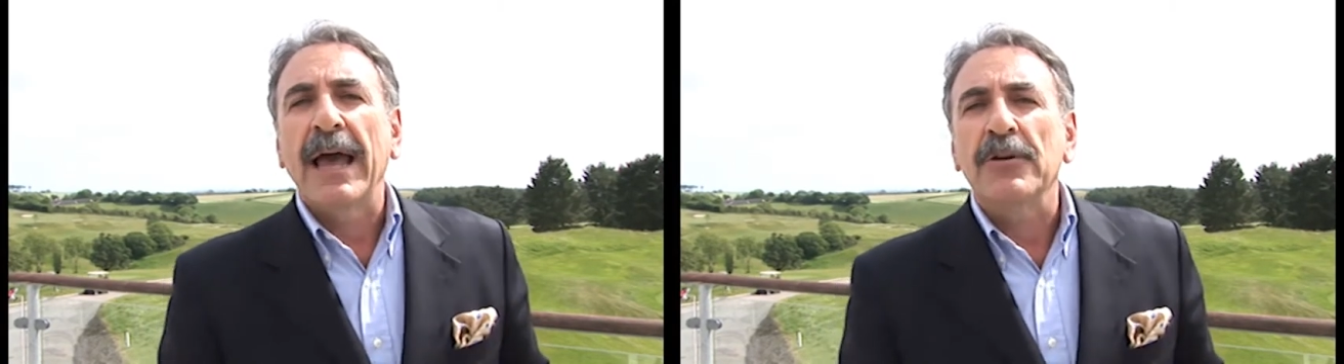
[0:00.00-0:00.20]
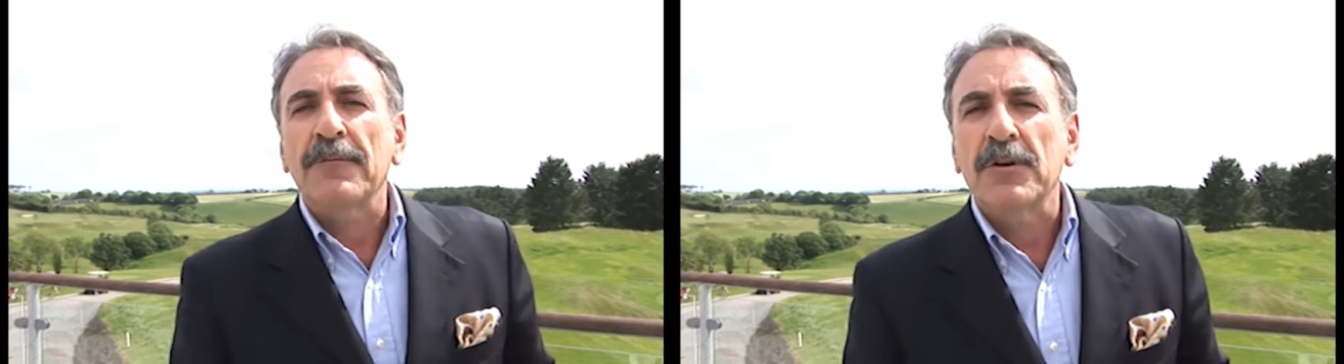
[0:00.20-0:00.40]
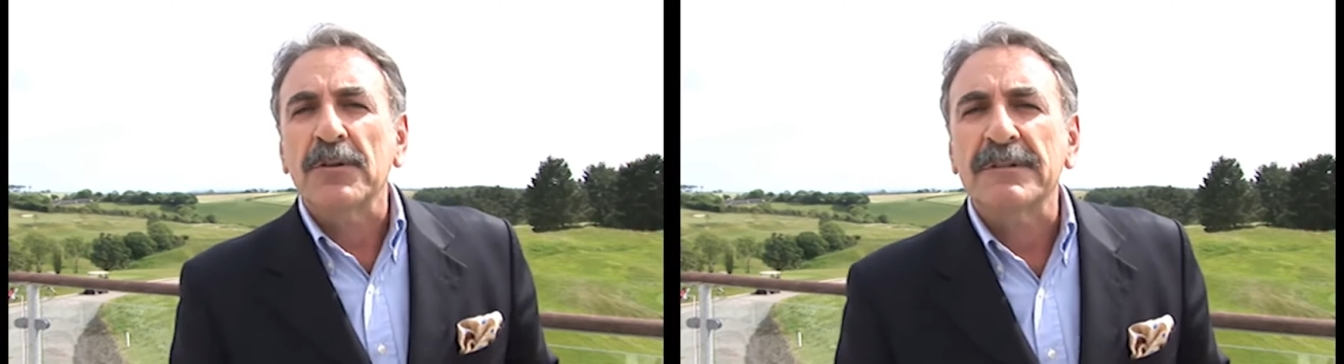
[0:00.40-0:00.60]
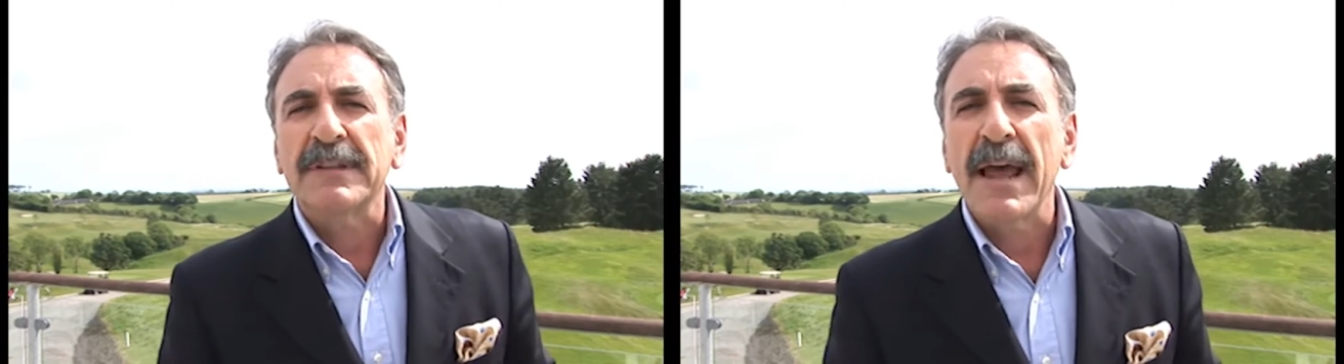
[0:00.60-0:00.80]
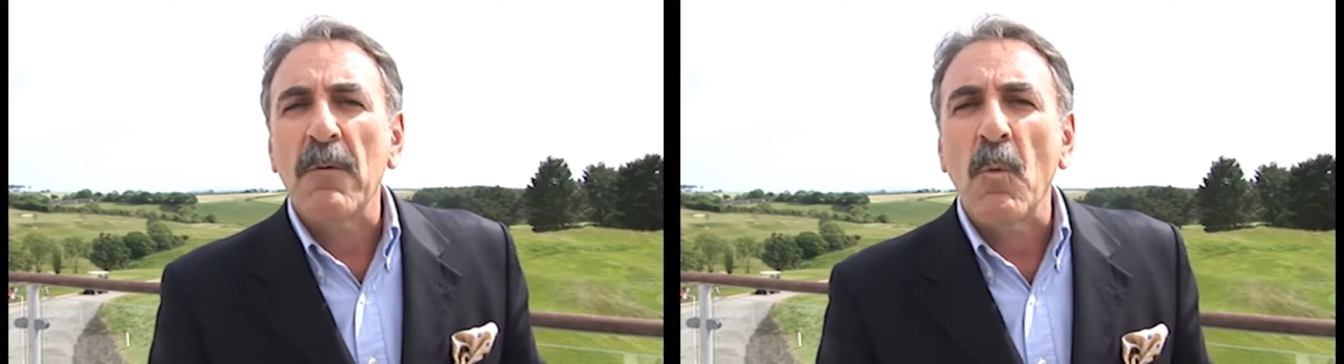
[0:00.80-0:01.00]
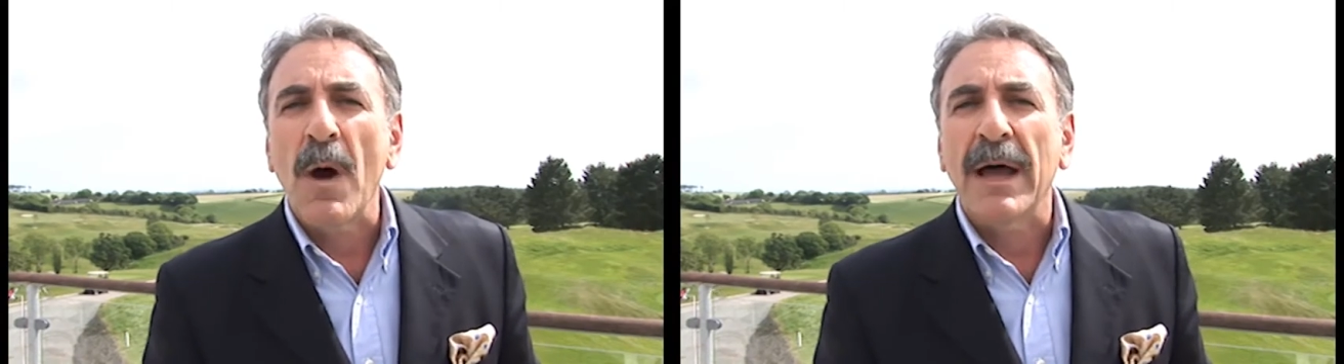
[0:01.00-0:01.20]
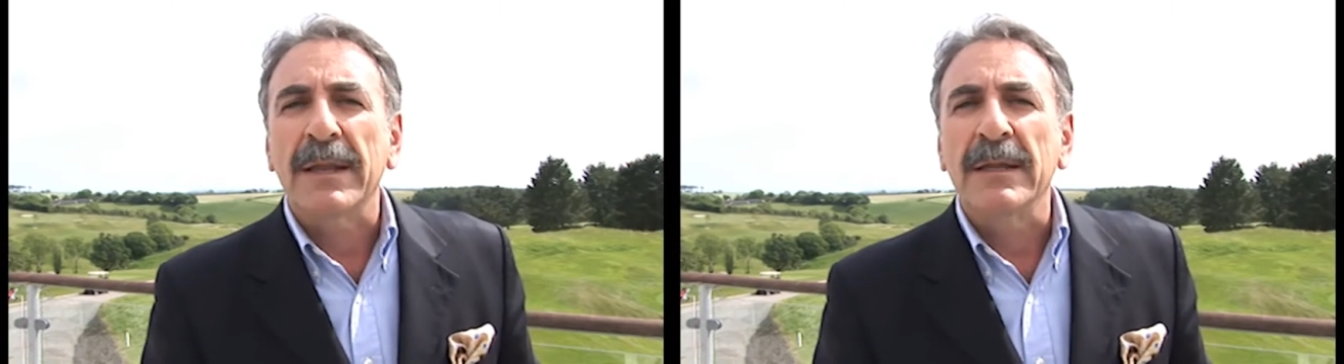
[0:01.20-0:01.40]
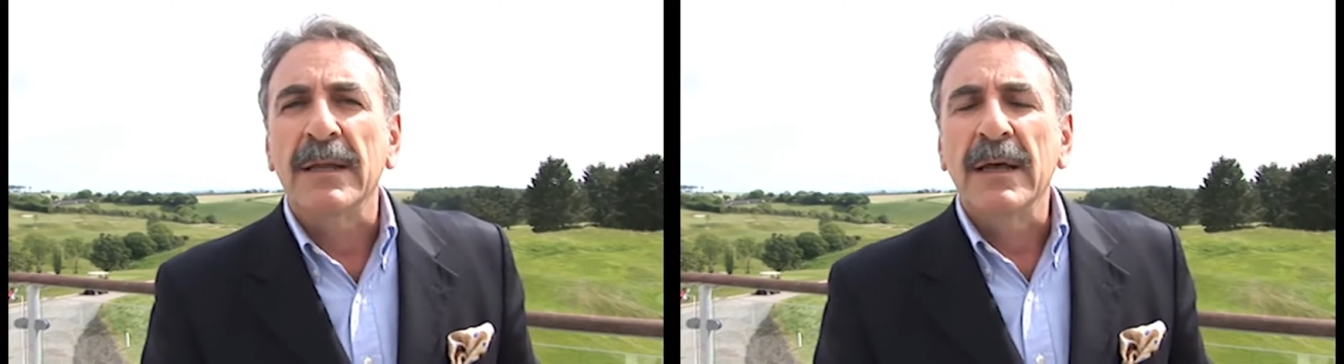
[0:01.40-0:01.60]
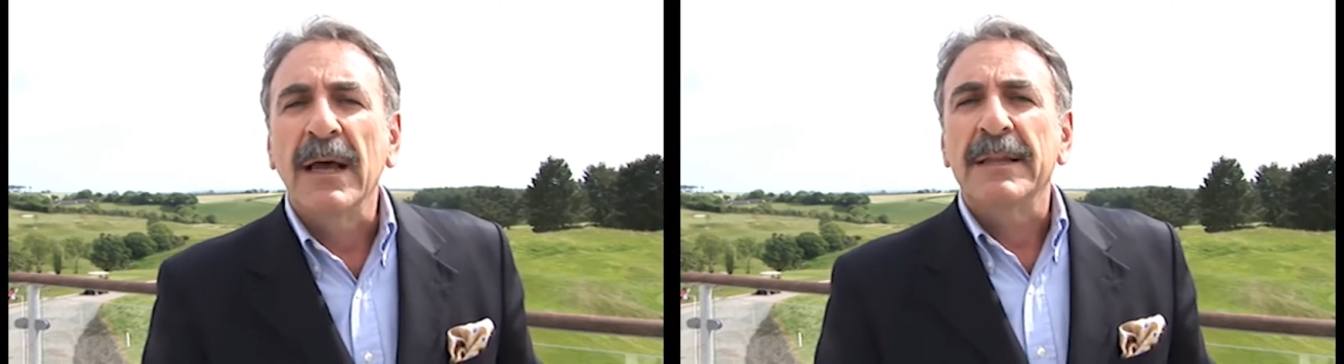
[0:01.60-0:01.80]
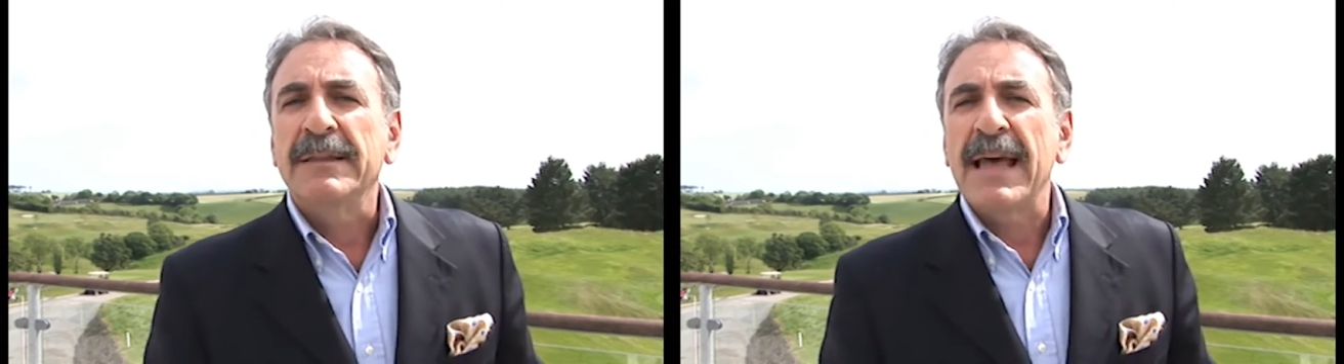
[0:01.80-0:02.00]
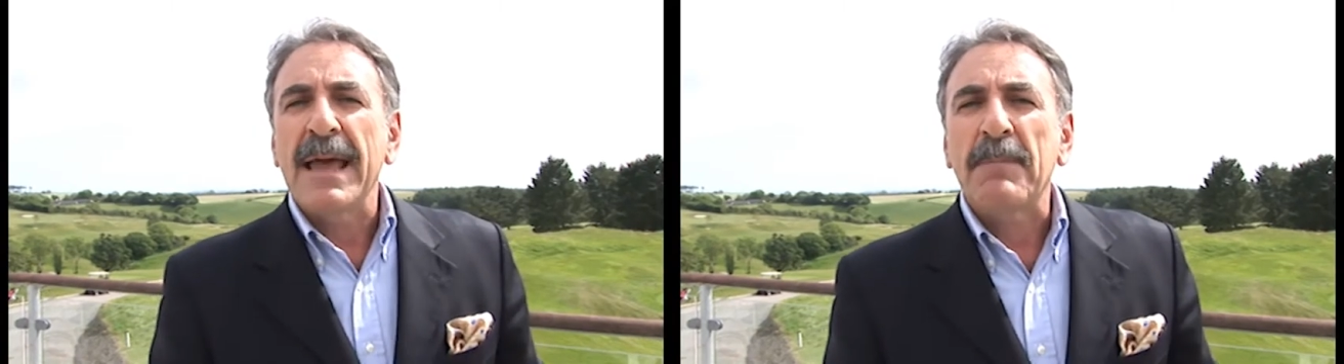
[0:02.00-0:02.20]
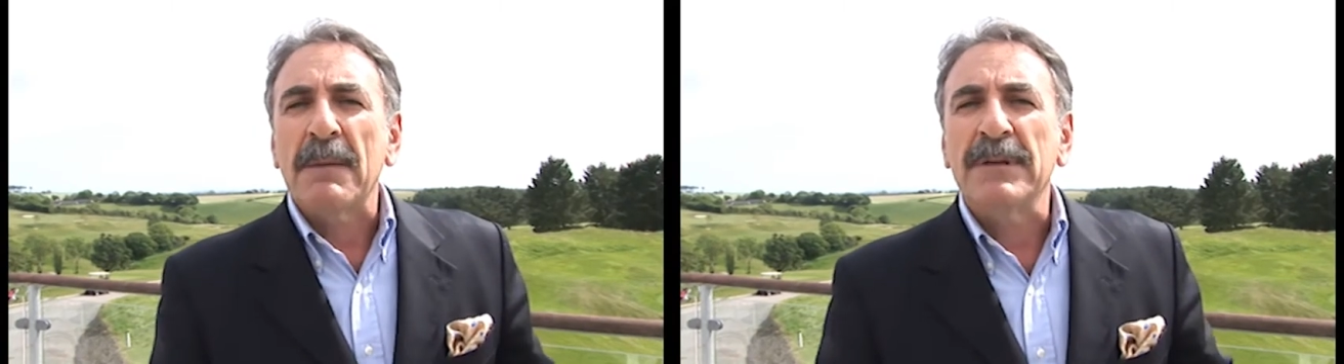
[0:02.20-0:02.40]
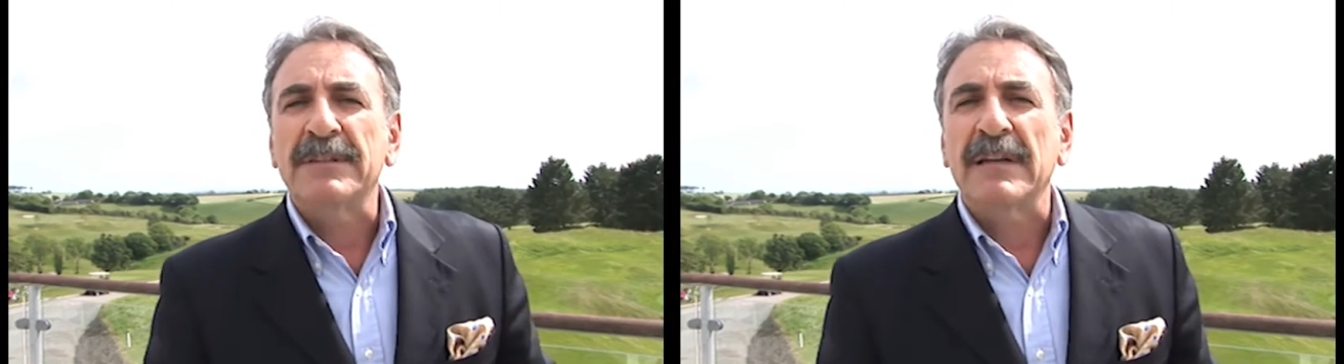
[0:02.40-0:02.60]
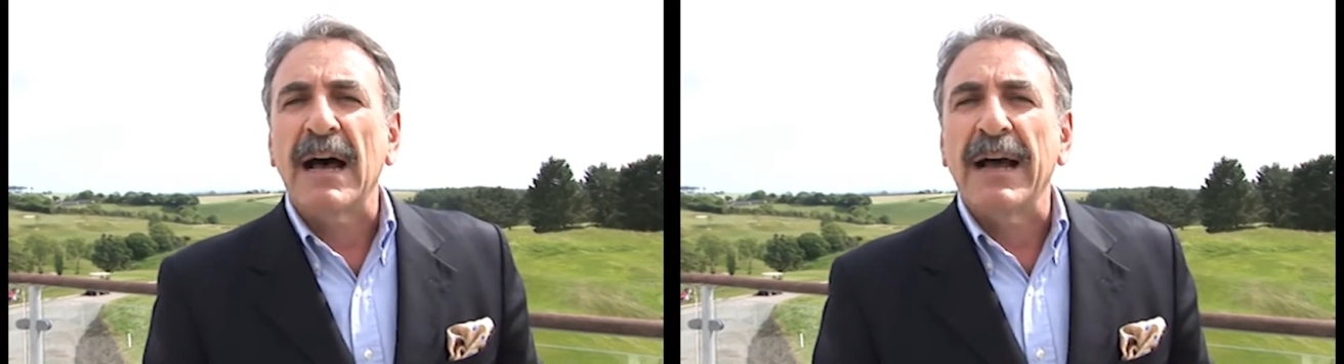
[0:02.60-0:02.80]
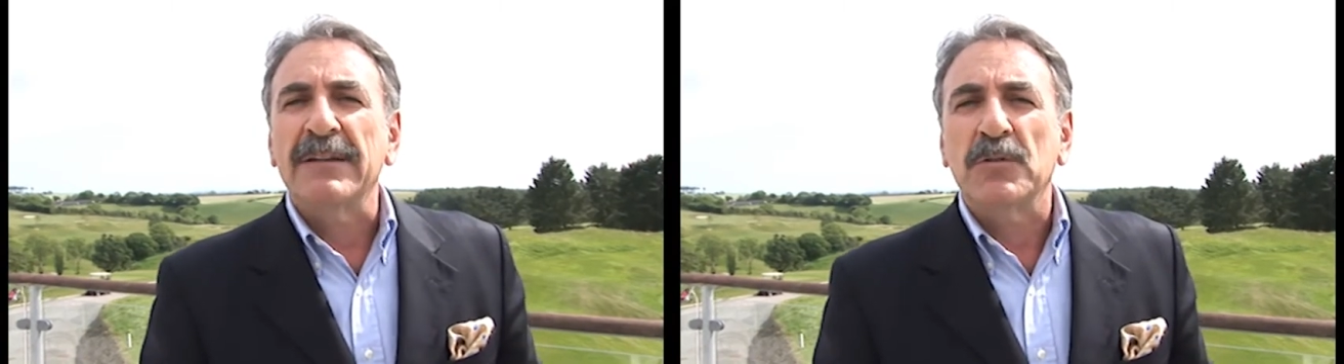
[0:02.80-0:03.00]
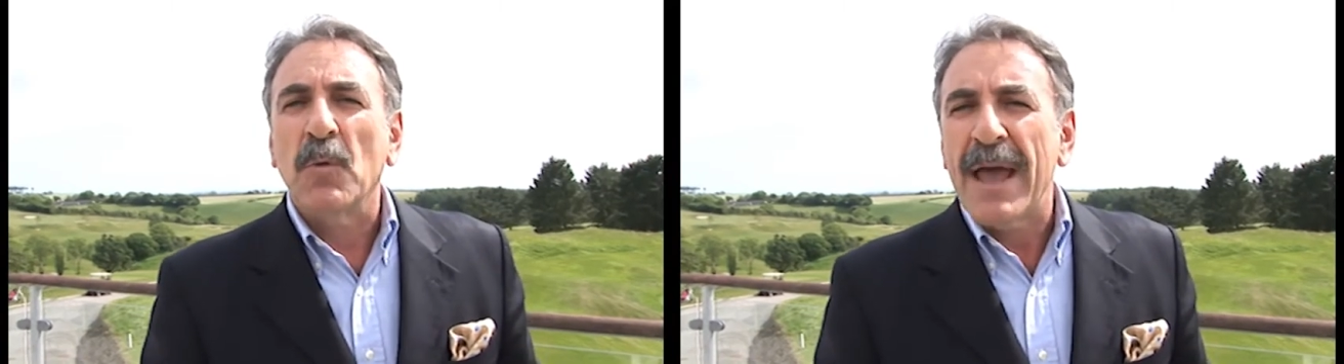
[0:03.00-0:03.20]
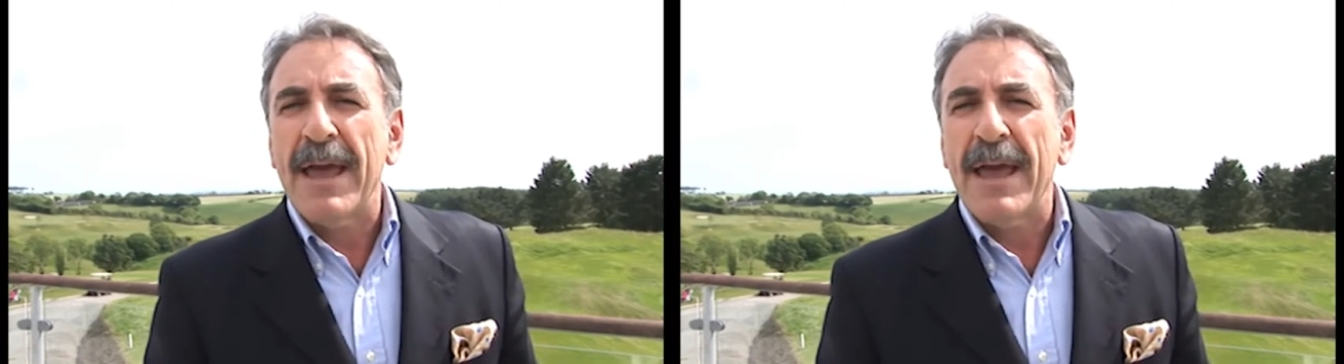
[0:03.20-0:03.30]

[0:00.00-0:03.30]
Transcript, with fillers: And of course, they won. They publicized to